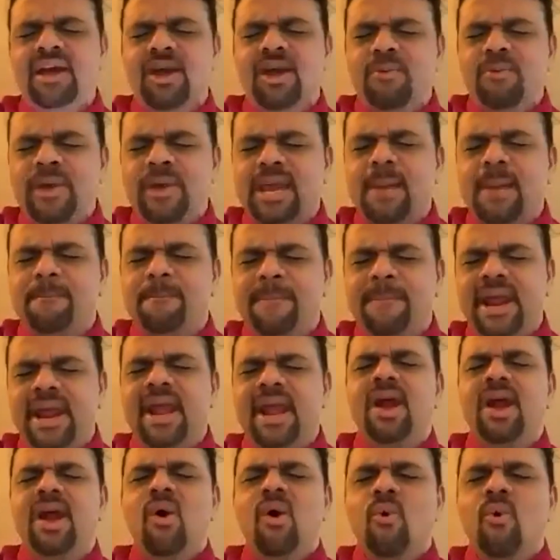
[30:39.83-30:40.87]
We can pray
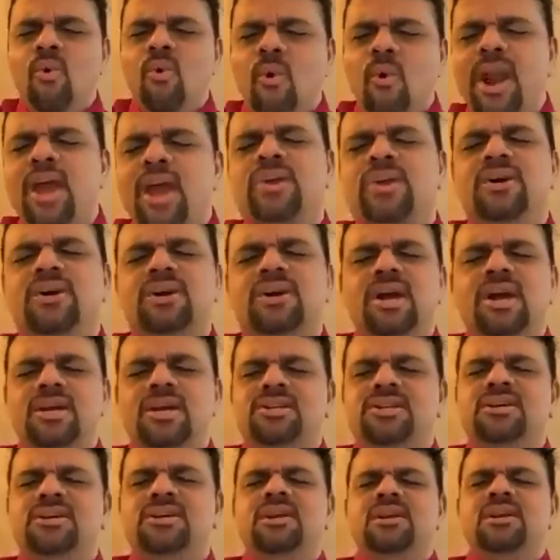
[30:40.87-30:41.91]
one accord
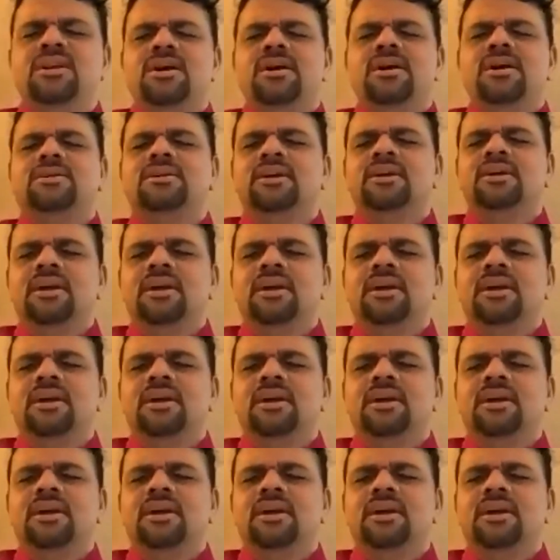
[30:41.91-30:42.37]
to the Lord